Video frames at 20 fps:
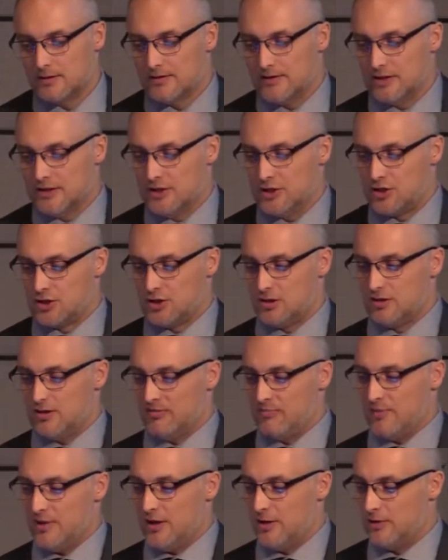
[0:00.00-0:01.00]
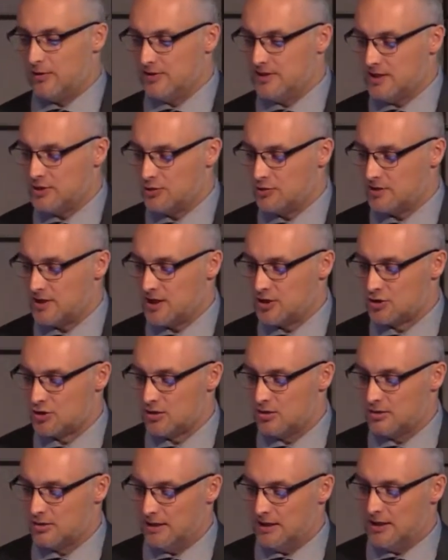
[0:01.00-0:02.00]
The addition of peer and teacher
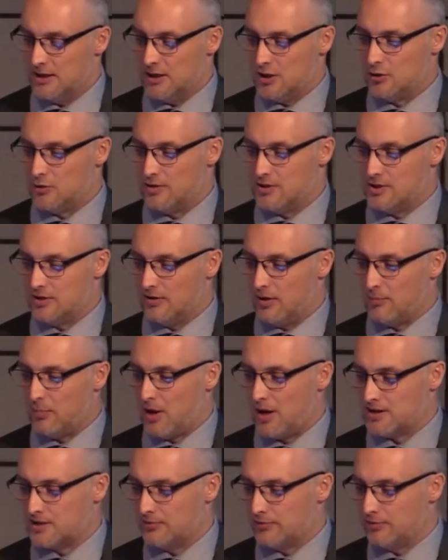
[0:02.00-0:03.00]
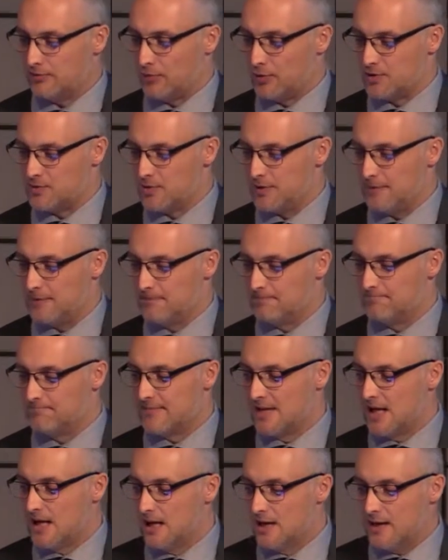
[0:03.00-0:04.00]
attention and an increase, you got positive reinforcement.
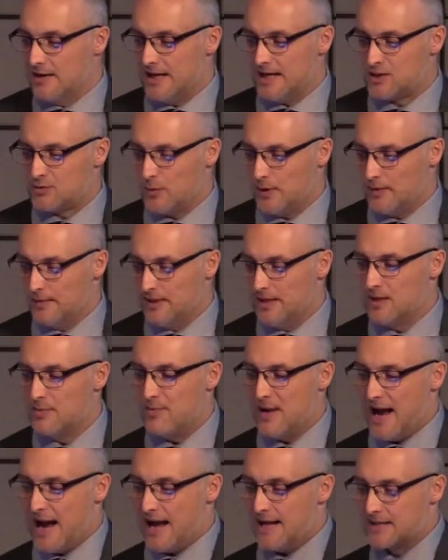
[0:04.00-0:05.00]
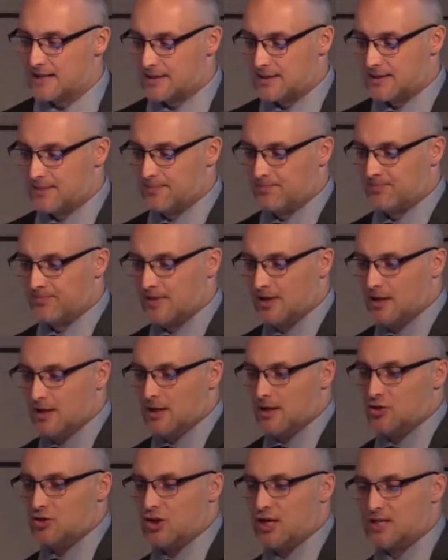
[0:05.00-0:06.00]
Next one, in the past,
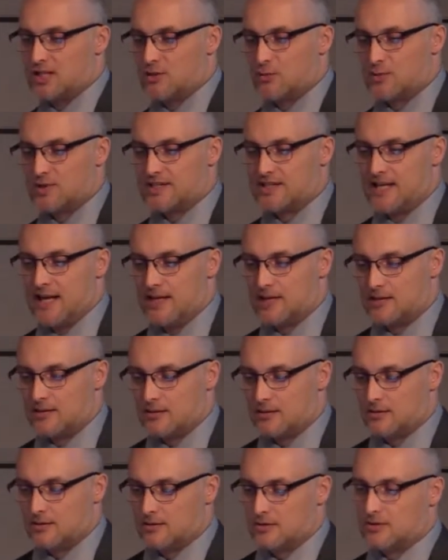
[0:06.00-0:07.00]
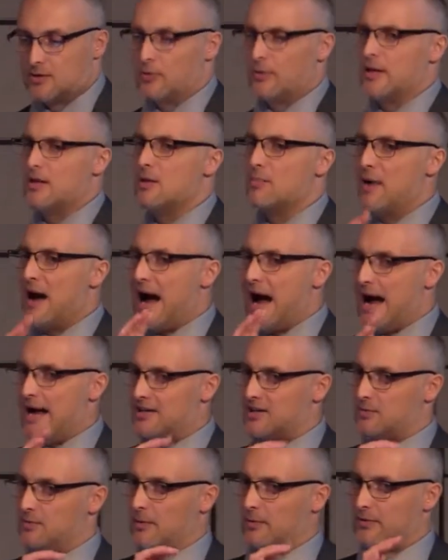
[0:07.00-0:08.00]
Jason was sent, so in the
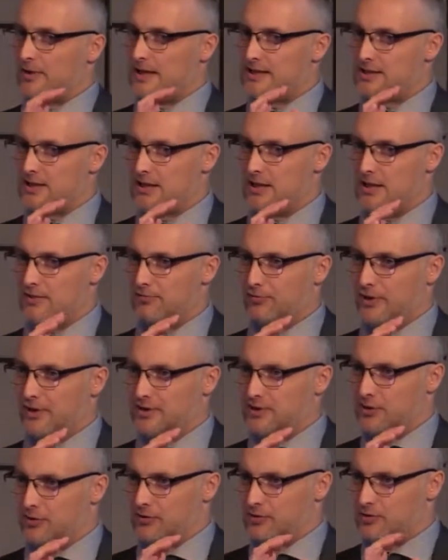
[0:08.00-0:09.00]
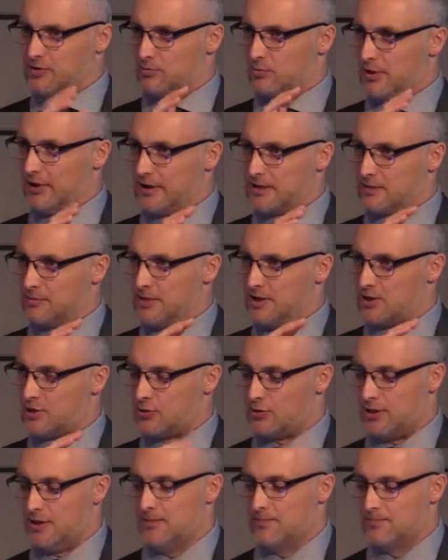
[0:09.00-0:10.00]
past, remember that's a key phrase here, implying some
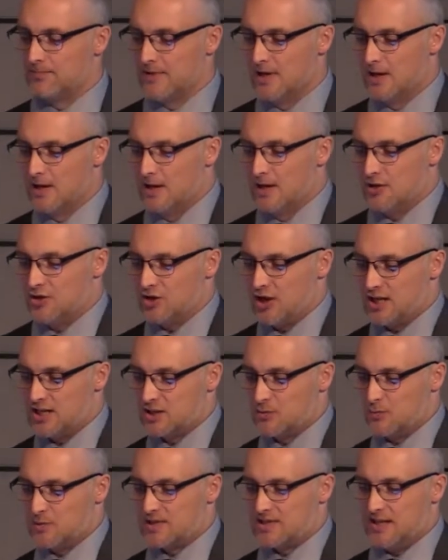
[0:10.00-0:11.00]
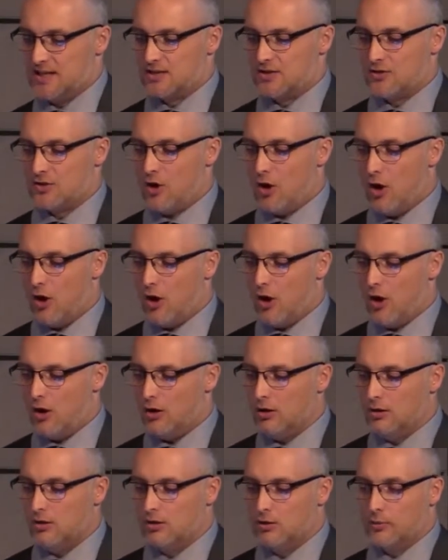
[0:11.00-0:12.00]
history. Jason was sent to the
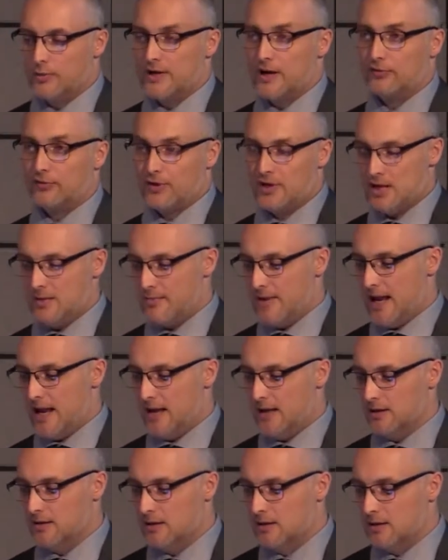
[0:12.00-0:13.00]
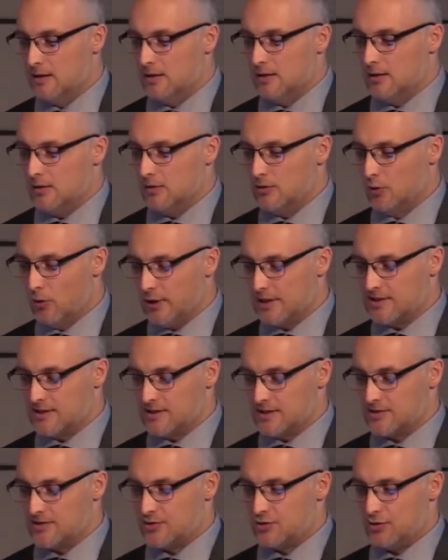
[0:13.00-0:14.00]
hall whenever he made
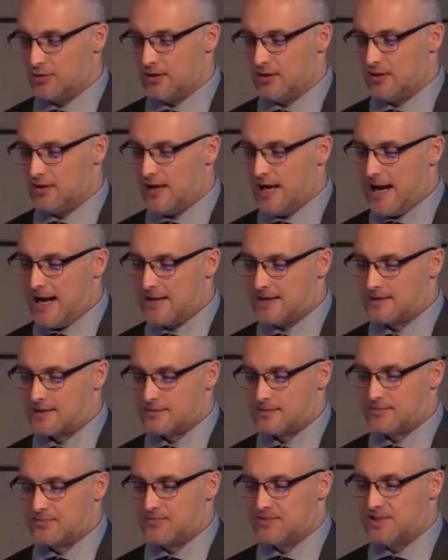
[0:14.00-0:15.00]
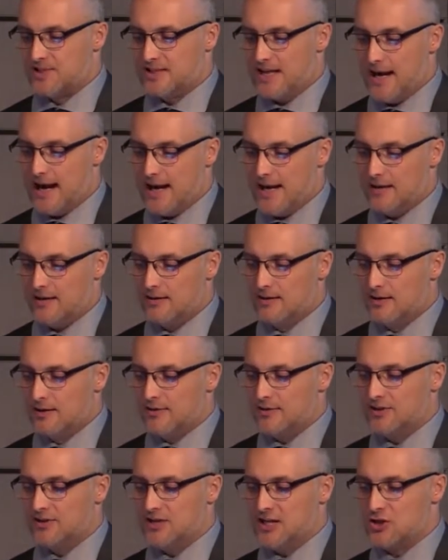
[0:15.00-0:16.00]
noises during class. Today,
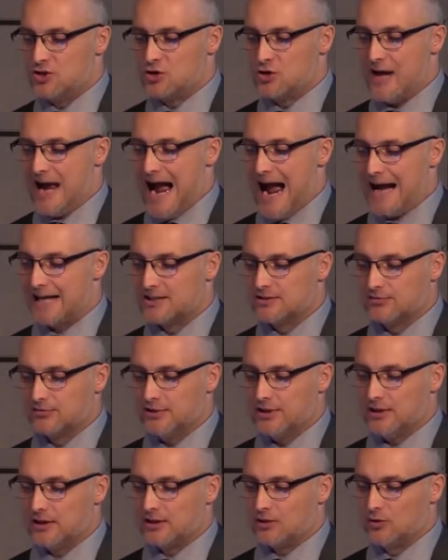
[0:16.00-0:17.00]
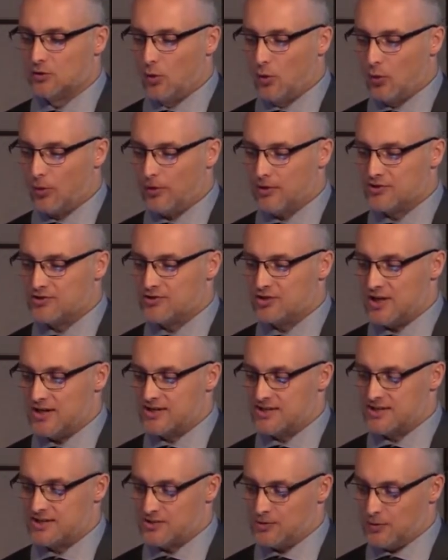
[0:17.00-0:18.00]
the teacher actively ignores
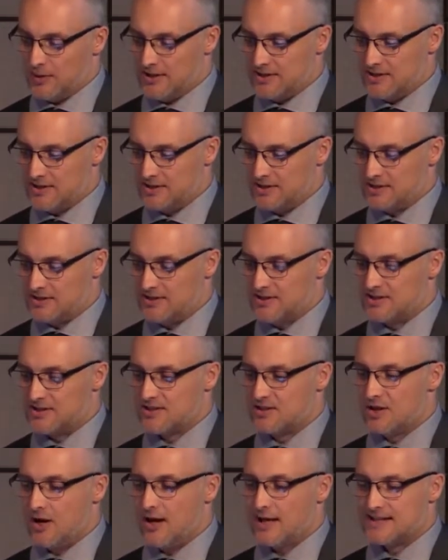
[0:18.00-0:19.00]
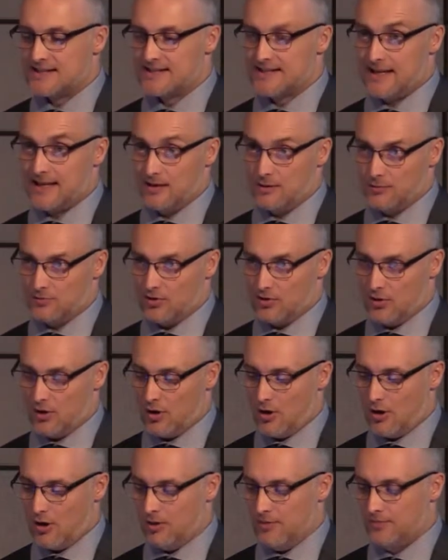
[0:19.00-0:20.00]
Jason's noises and does not send him to the
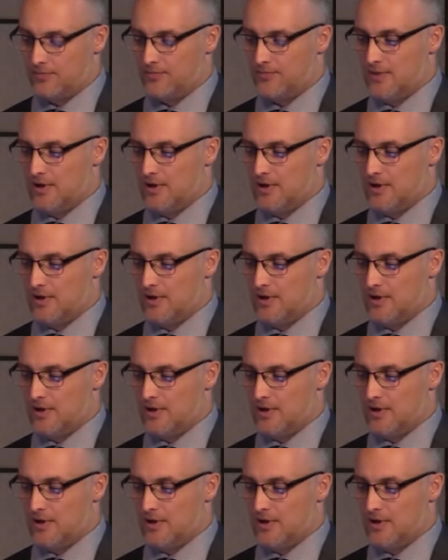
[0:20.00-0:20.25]
hall.